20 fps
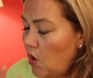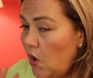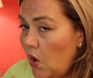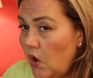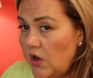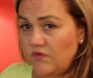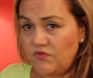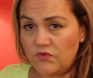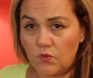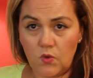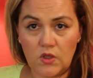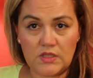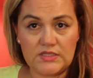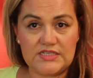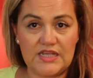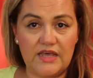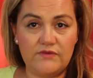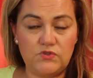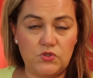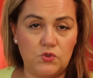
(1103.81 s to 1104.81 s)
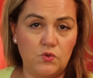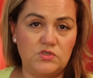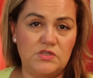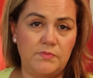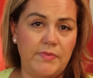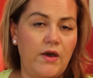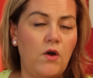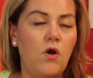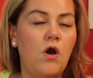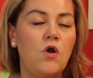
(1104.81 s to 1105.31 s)
all of the ones I've talked
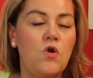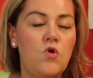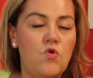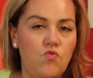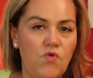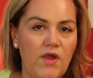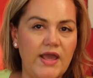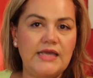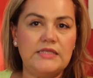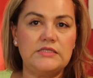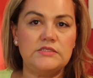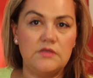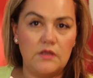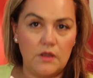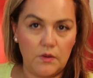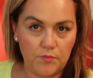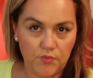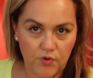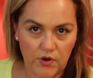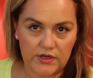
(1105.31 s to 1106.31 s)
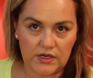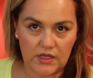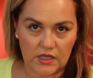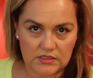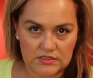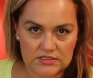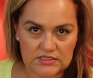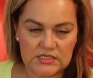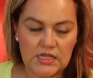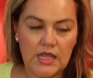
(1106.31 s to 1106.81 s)
about are great
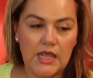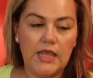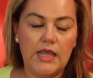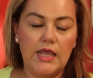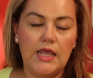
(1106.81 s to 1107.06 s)
products.